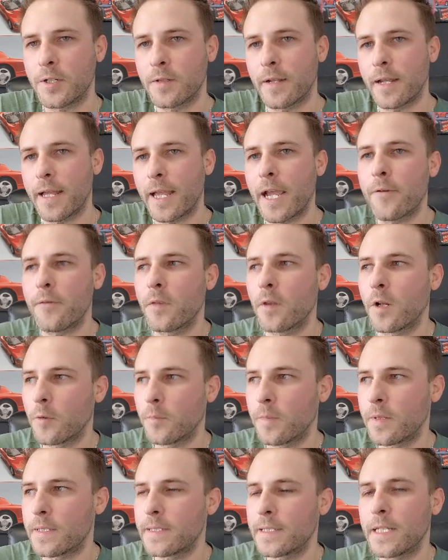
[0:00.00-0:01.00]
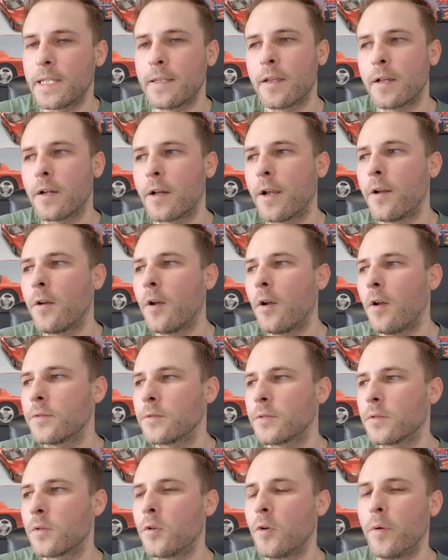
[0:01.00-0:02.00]
that I have with RBC, they're
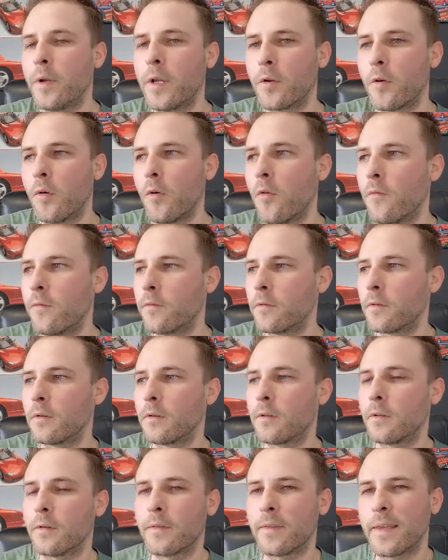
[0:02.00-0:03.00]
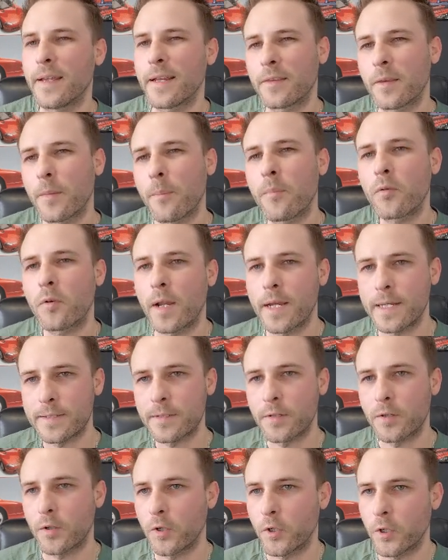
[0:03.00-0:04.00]
also going over the price
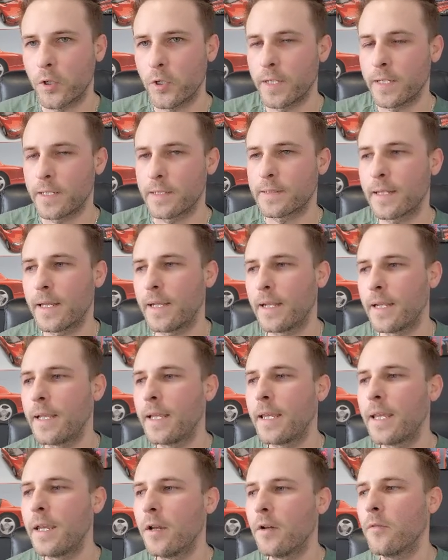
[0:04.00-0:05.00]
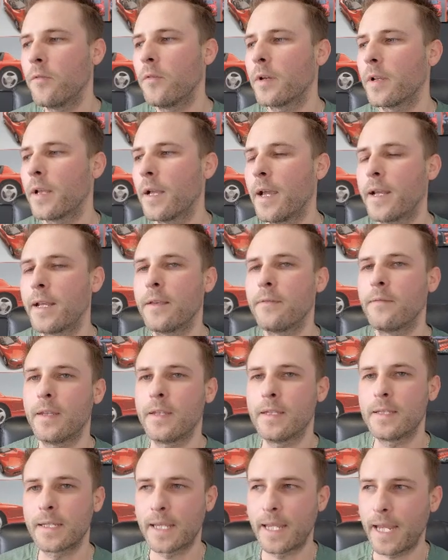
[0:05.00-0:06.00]
to earnings. And in here, they're kind of
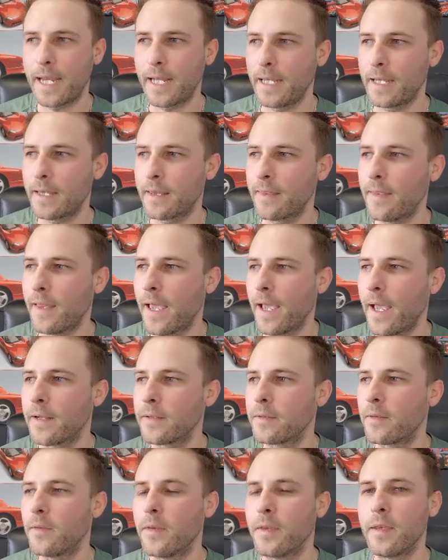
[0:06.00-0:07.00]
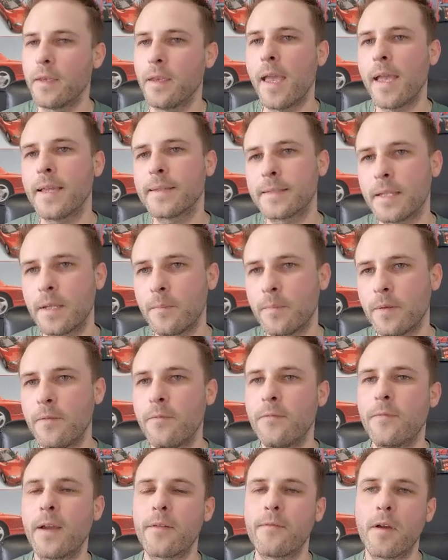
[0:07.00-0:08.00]
indicating that the S&P
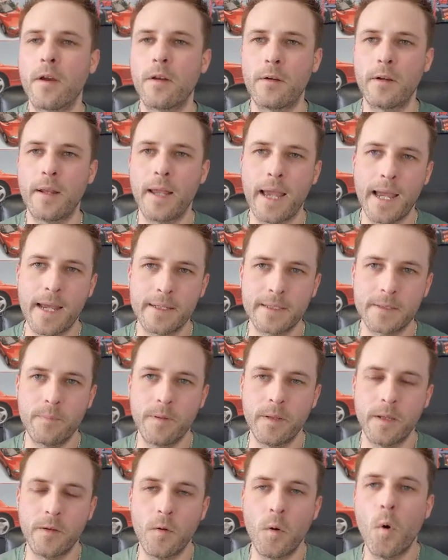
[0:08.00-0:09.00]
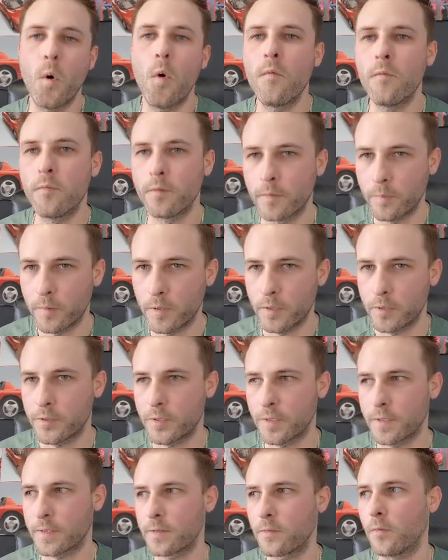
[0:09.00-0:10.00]
500 has been over
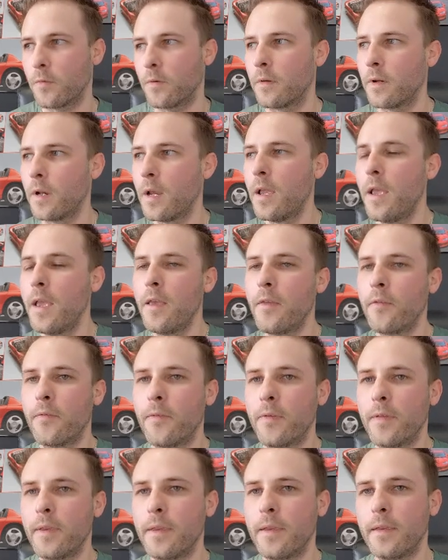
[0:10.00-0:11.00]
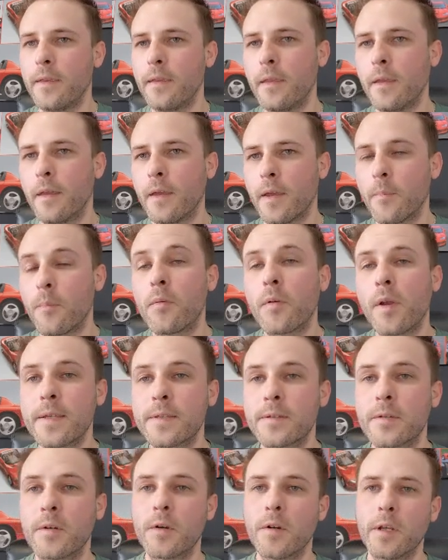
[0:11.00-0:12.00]
purchased, or the price
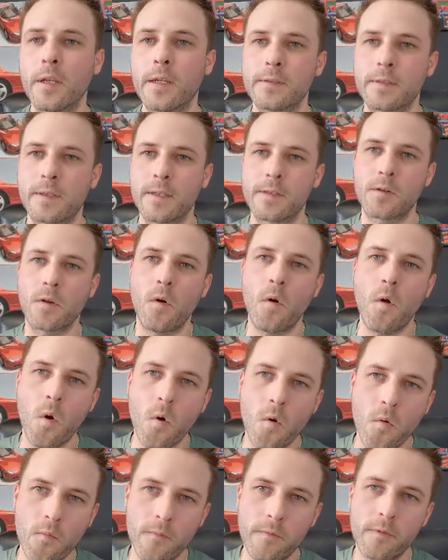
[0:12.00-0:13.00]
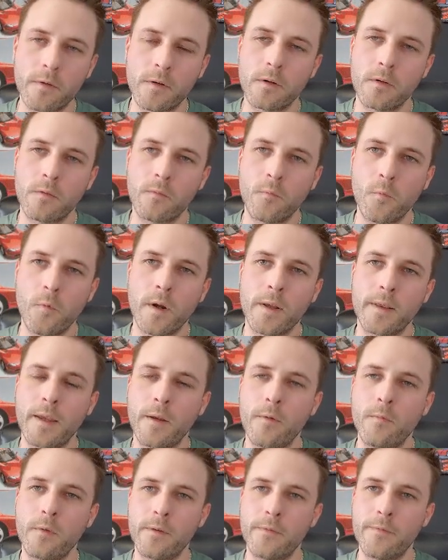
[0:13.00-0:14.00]
to earnings is over what they
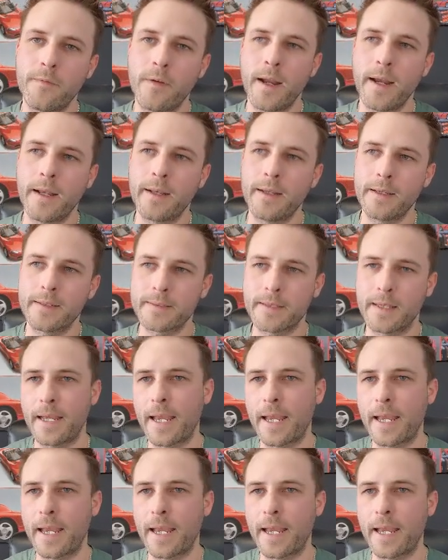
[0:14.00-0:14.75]
would find as like